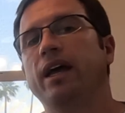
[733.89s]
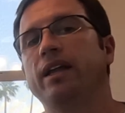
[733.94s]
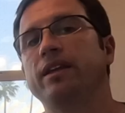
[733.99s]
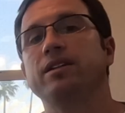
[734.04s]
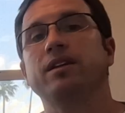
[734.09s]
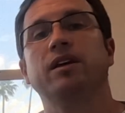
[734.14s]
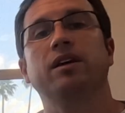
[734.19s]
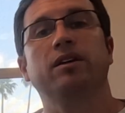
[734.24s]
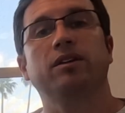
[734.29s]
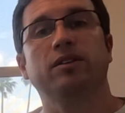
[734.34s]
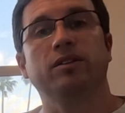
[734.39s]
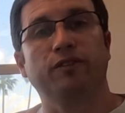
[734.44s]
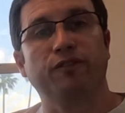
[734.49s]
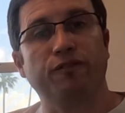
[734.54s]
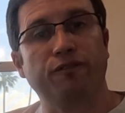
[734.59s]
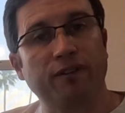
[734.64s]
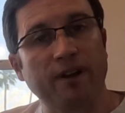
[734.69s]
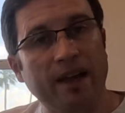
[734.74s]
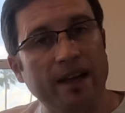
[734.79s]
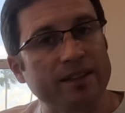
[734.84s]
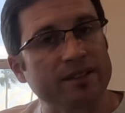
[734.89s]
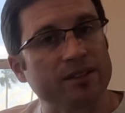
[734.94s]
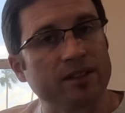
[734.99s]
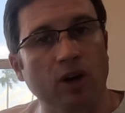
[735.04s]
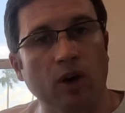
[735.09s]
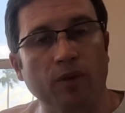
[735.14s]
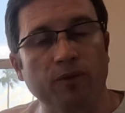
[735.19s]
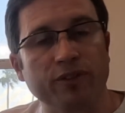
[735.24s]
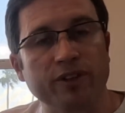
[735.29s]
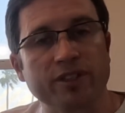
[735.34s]
and
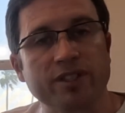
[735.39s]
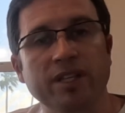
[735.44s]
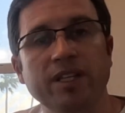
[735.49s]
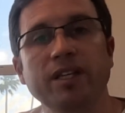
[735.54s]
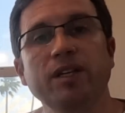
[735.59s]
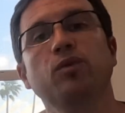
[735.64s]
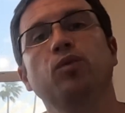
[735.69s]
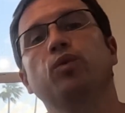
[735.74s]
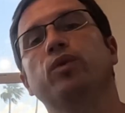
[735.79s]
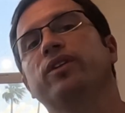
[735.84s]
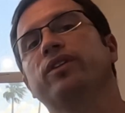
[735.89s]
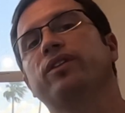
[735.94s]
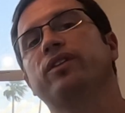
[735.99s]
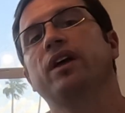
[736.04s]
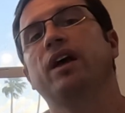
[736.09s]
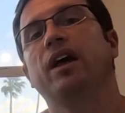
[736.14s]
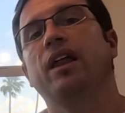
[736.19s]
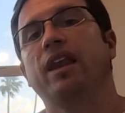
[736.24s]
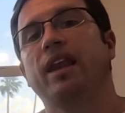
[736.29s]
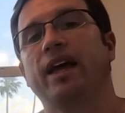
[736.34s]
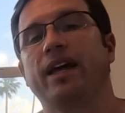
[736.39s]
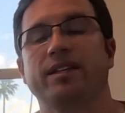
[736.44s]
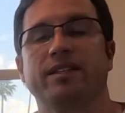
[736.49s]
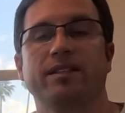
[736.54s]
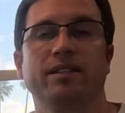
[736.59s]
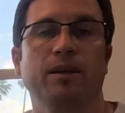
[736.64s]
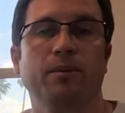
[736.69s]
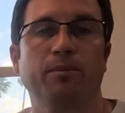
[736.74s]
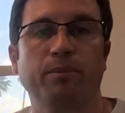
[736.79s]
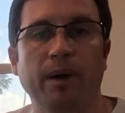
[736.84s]
faster, obviously, with
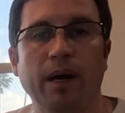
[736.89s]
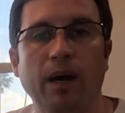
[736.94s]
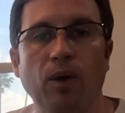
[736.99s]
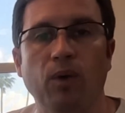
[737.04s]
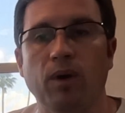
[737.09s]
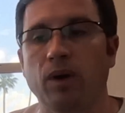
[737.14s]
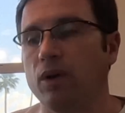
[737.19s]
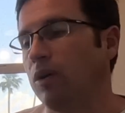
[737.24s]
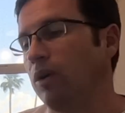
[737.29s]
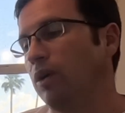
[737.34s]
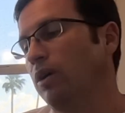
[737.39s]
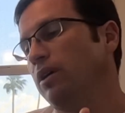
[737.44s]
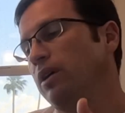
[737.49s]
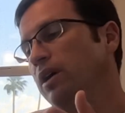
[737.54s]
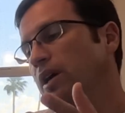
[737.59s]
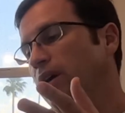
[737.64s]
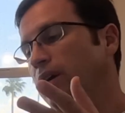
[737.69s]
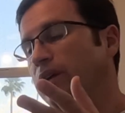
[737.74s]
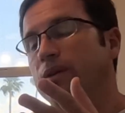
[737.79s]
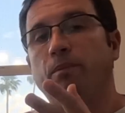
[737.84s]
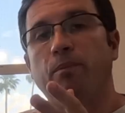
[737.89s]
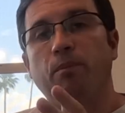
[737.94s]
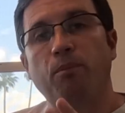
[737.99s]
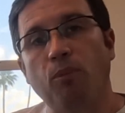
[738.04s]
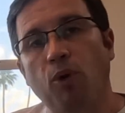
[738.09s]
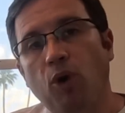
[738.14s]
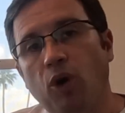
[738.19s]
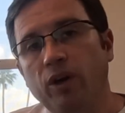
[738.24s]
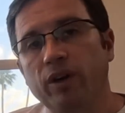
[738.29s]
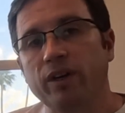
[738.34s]
less power, or
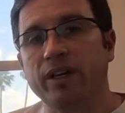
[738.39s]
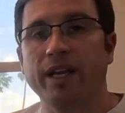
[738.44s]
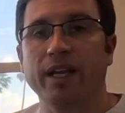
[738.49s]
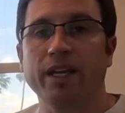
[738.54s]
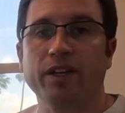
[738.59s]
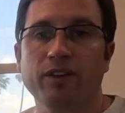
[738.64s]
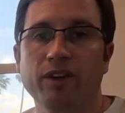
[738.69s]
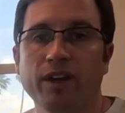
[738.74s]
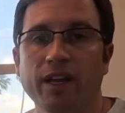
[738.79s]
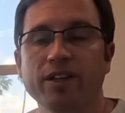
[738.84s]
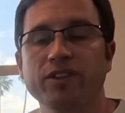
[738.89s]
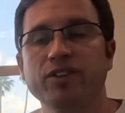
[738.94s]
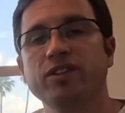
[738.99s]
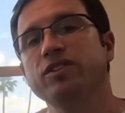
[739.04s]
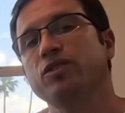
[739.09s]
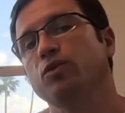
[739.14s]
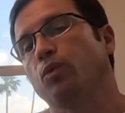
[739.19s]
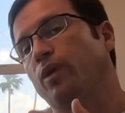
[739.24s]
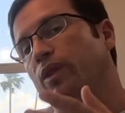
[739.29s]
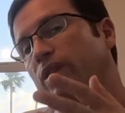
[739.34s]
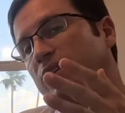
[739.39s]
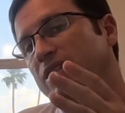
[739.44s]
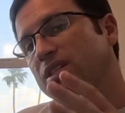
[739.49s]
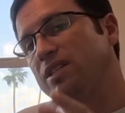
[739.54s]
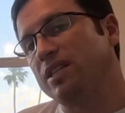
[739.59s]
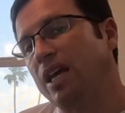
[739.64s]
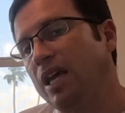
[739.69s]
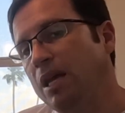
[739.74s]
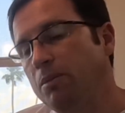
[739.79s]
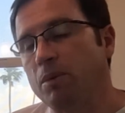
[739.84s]
more calculations with
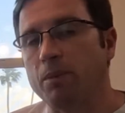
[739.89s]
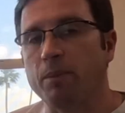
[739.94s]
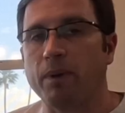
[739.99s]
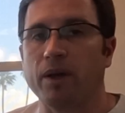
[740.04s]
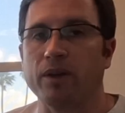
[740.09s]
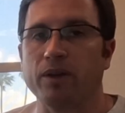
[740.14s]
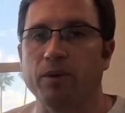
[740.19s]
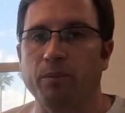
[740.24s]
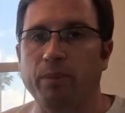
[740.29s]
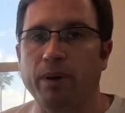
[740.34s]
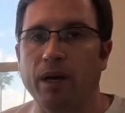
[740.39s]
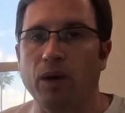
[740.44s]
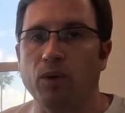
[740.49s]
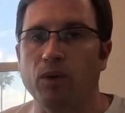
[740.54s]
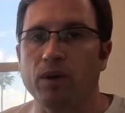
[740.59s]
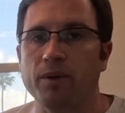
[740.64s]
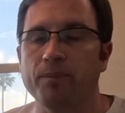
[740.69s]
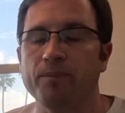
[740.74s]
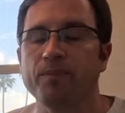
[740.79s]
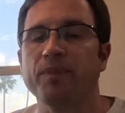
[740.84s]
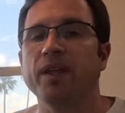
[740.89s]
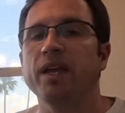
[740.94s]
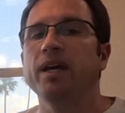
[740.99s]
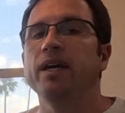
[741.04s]
the same amount of power.